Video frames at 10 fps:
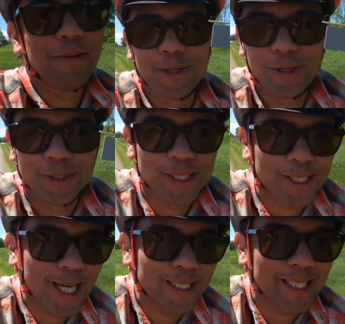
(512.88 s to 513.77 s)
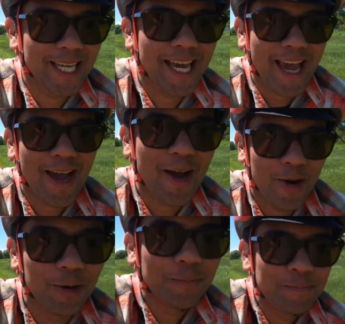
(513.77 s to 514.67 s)
we were discussing
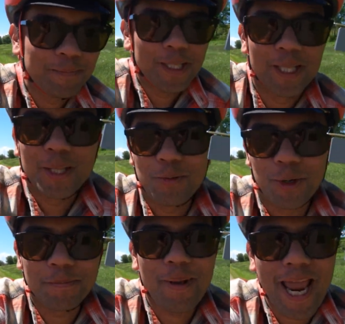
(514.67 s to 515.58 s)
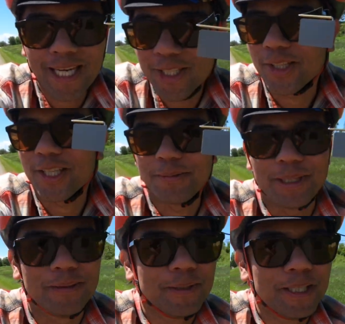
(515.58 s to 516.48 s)
how the word pannier could have
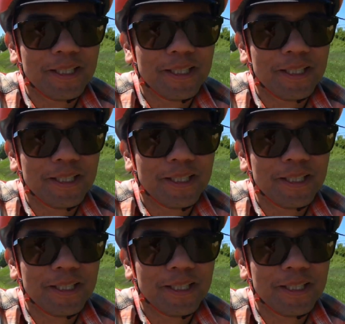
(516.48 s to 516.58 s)
been,